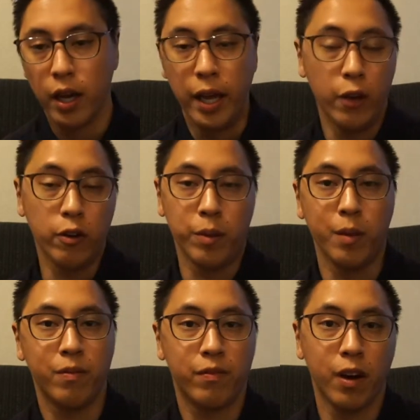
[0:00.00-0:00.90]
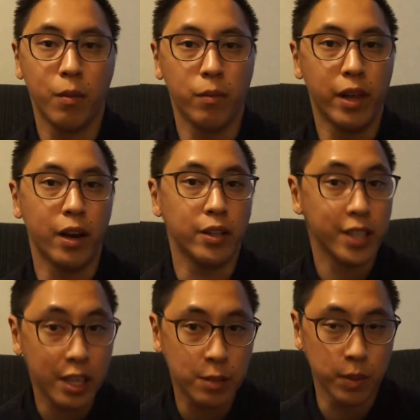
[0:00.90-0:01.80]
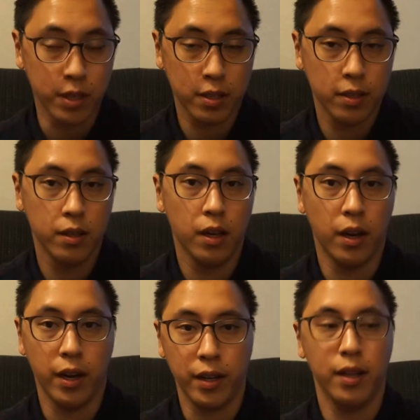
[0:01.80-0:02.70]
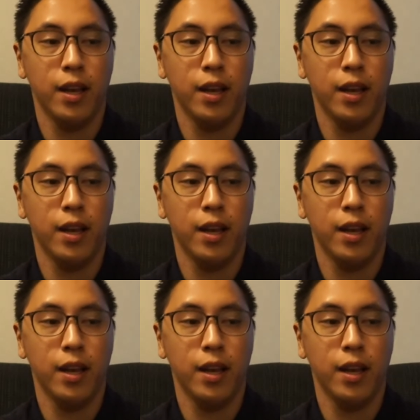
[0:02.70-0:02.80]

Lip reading: it would be from their textbook, alright?